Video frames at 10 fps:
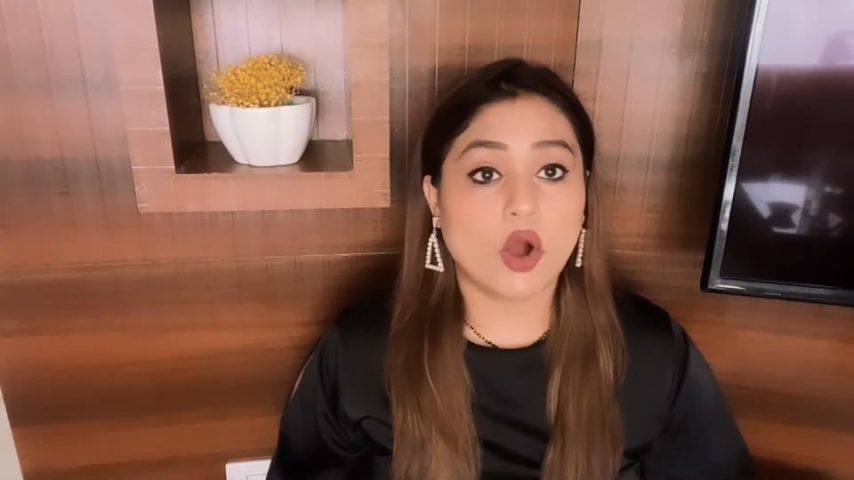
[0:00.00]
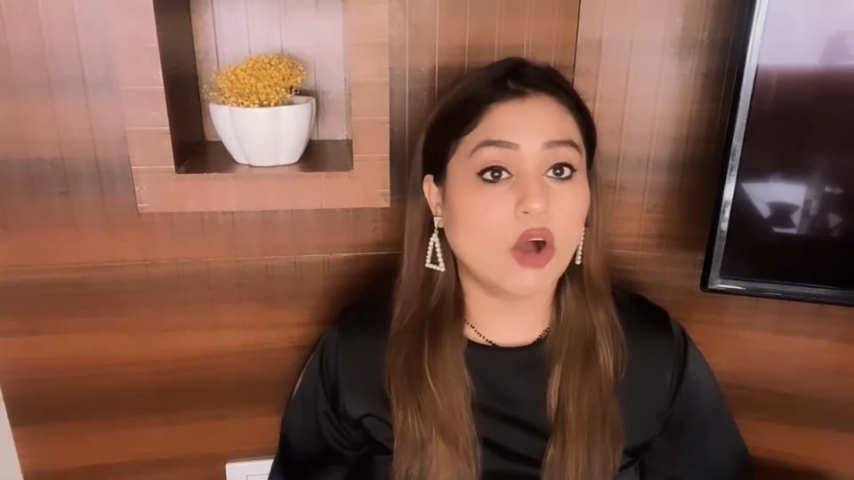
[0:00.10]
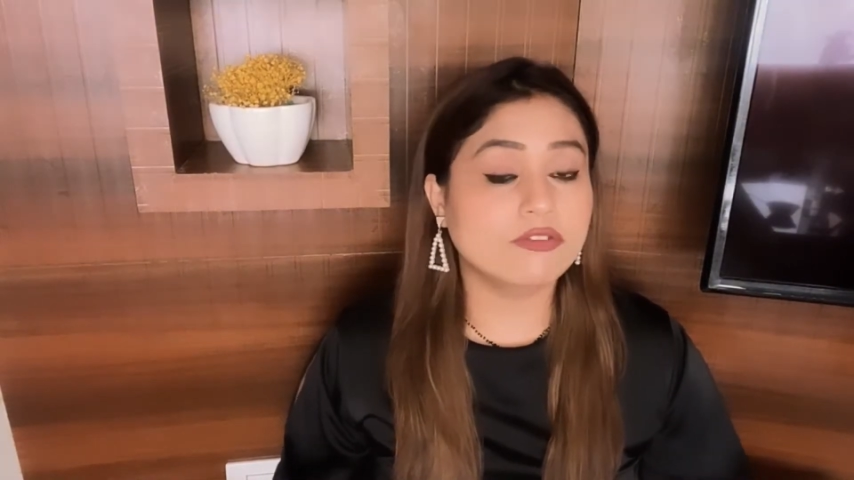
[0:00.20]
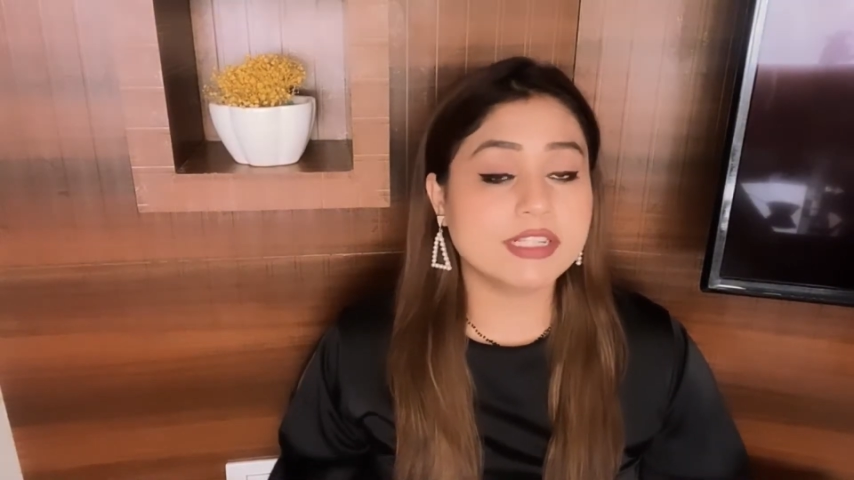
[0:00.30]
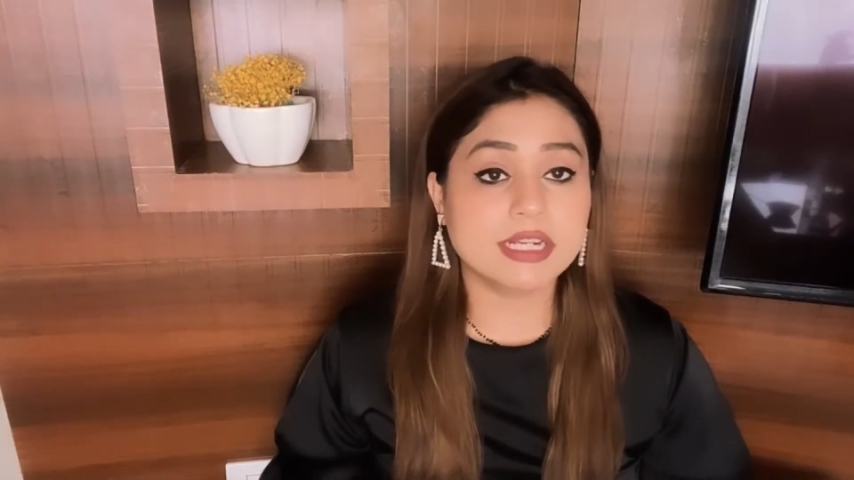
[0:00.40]

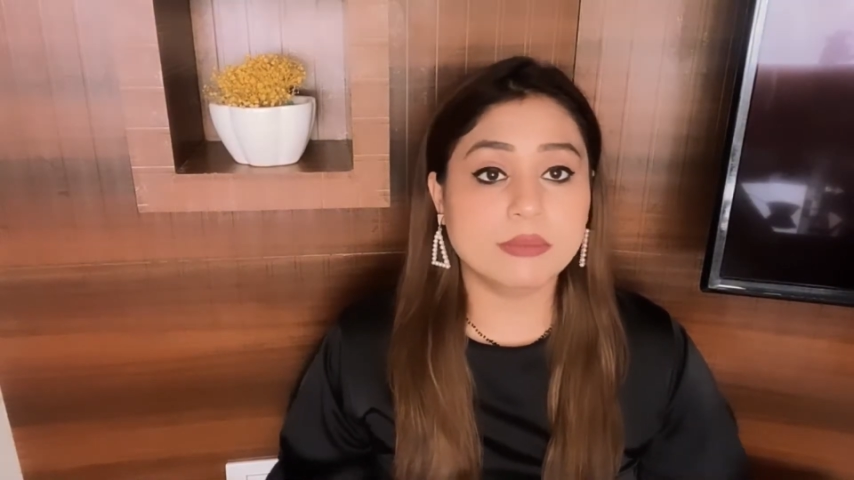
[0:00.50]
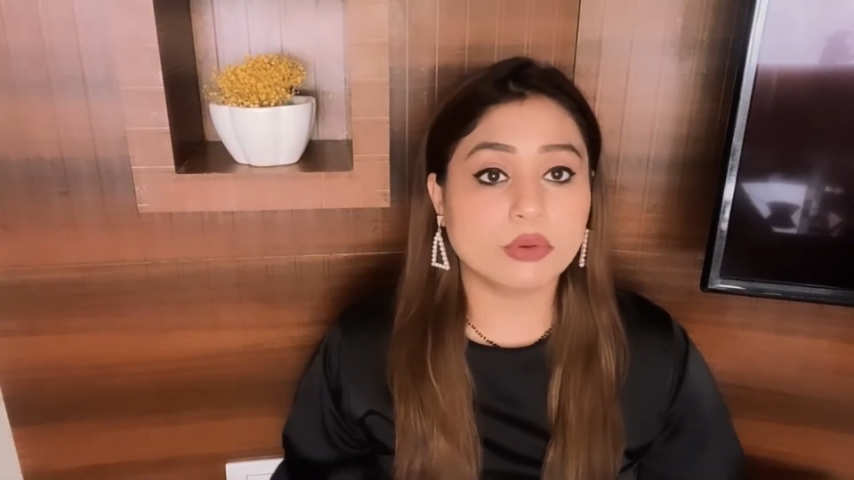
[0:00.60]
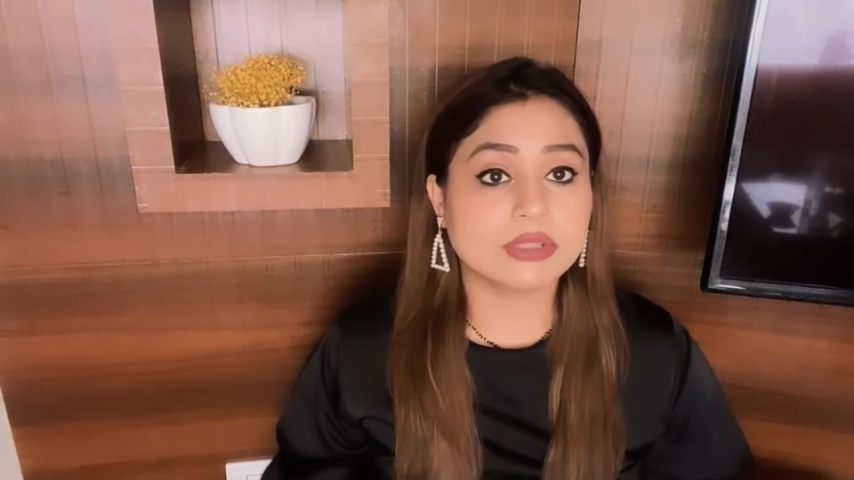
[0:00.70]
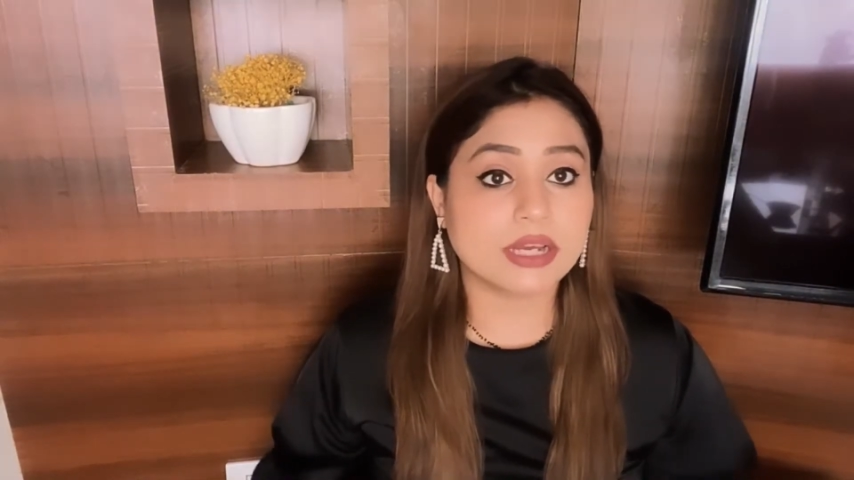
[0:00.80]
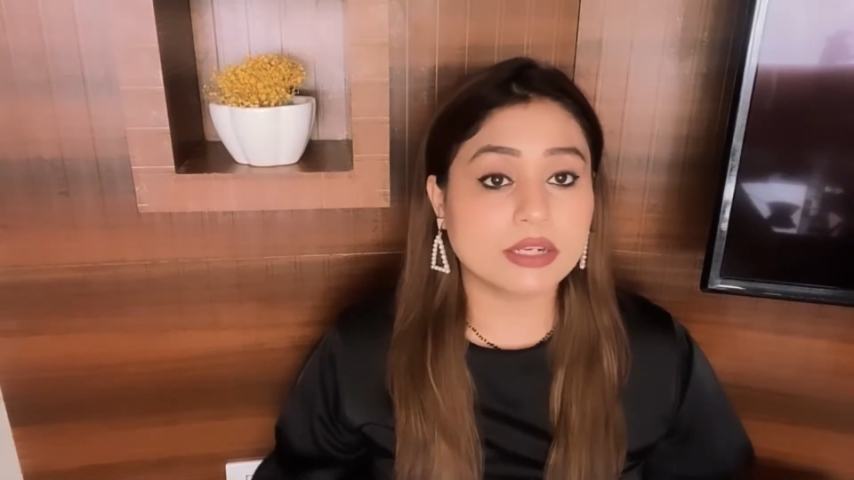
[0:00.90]
obviously
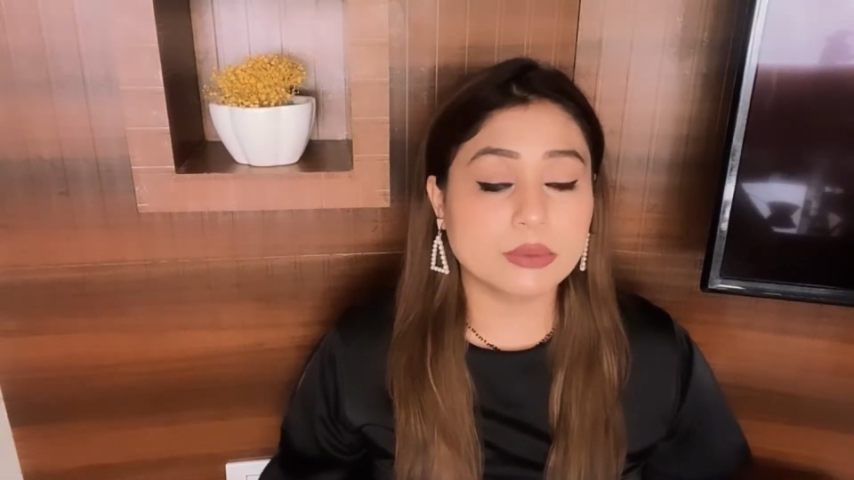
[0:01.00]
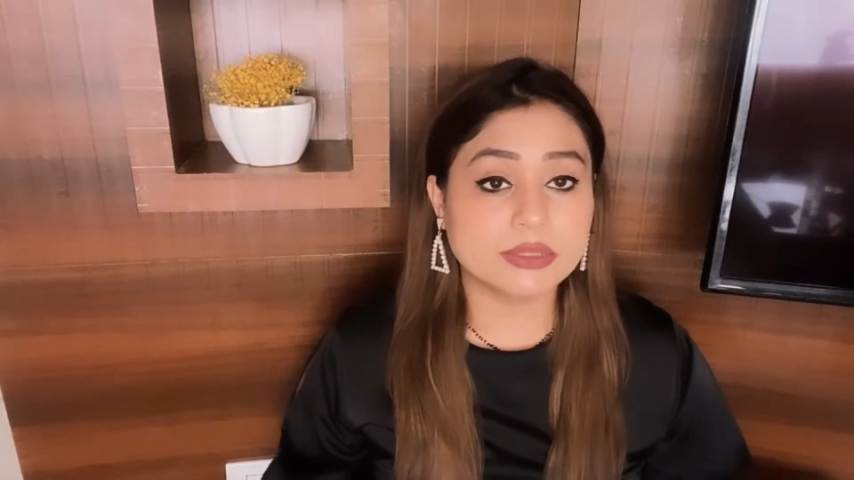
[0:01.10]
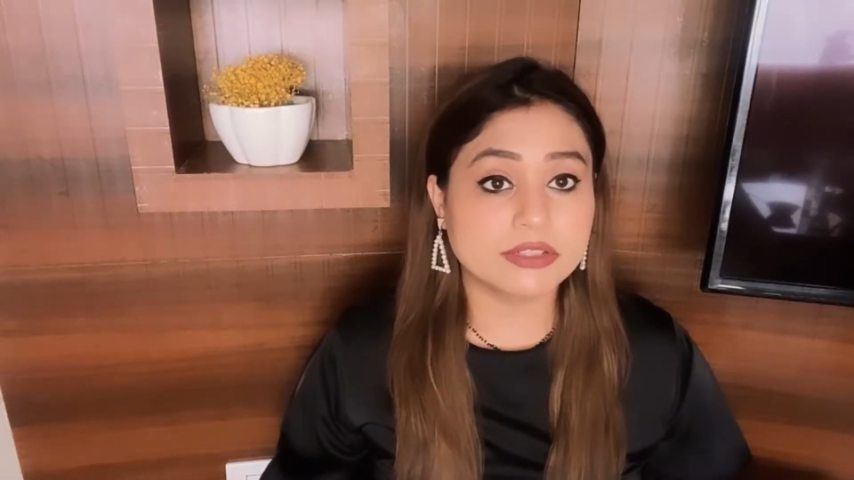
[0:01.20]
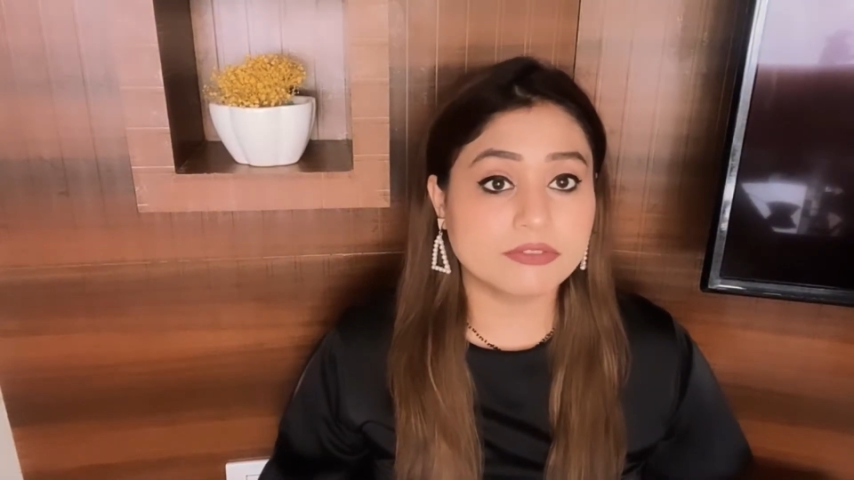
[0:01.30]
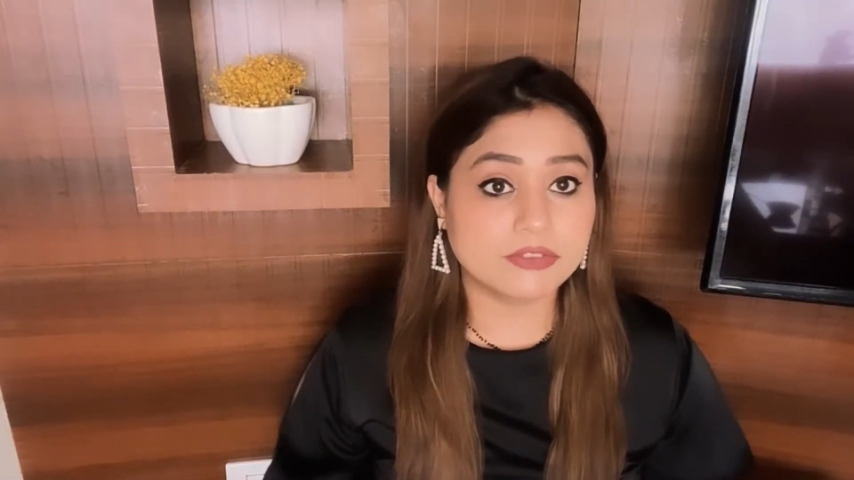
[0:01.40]
both are
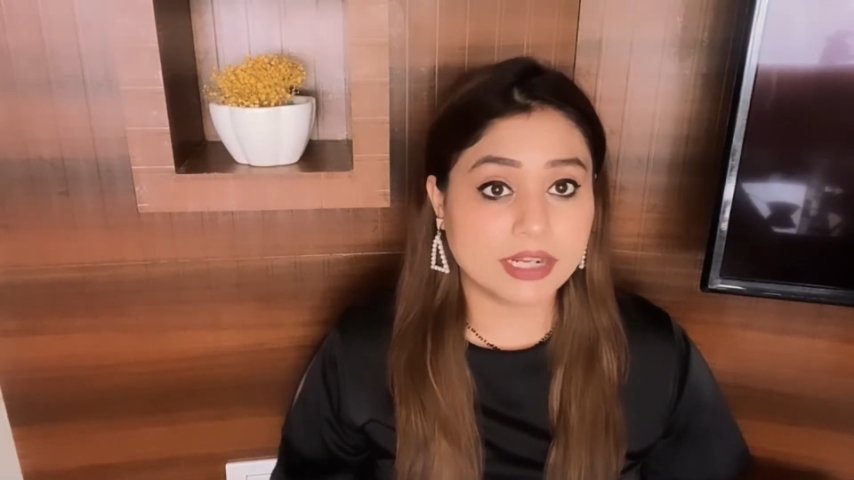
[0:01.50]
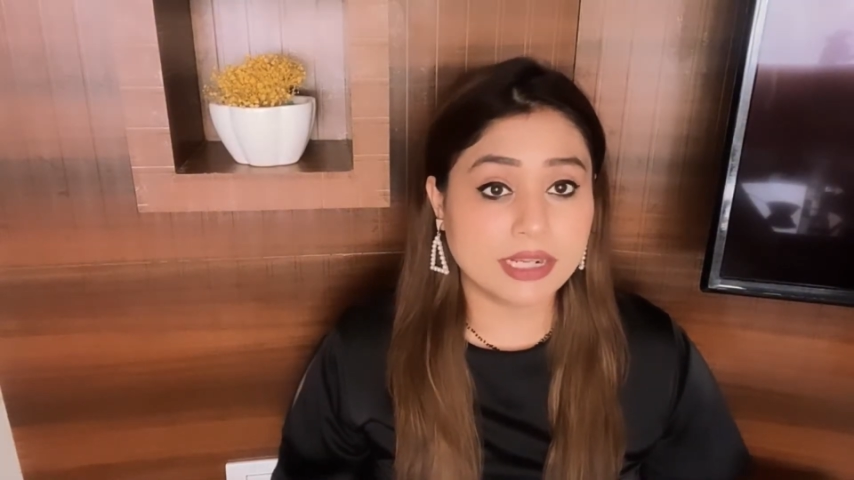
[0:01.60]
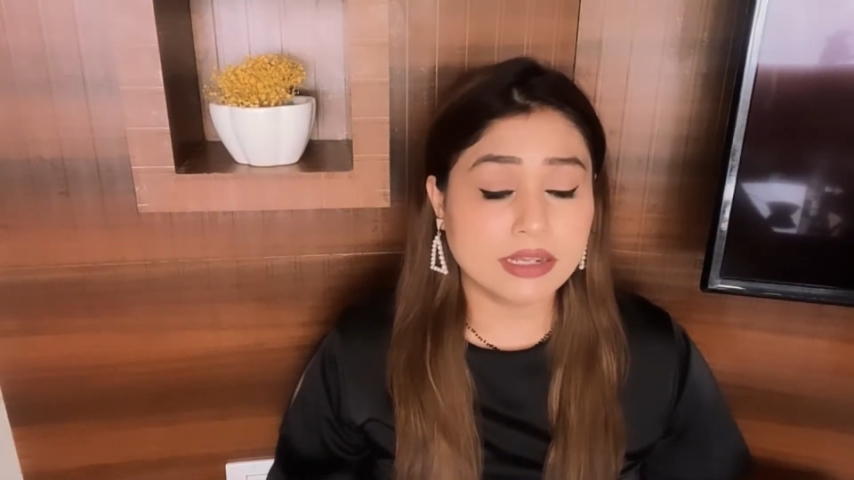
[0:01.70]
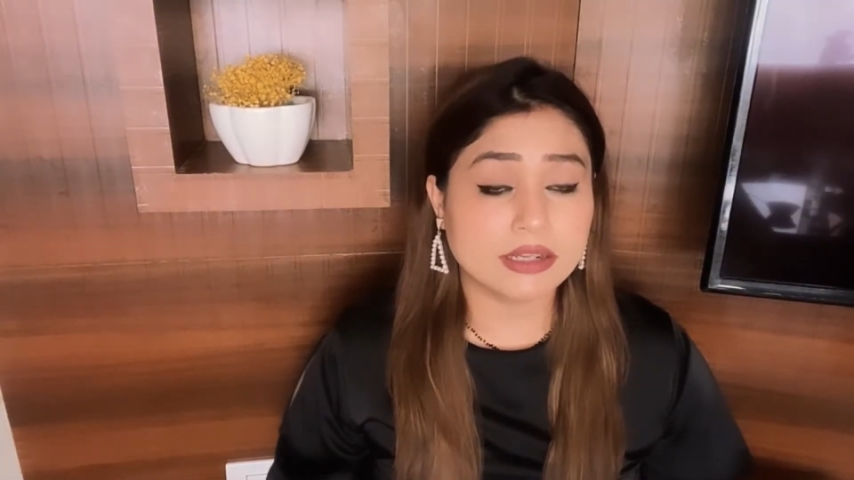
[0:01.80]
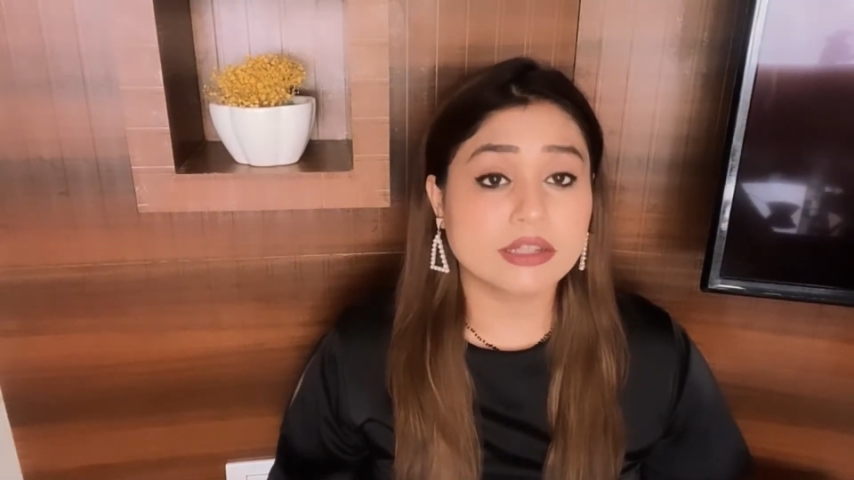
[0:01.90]
gluten-free,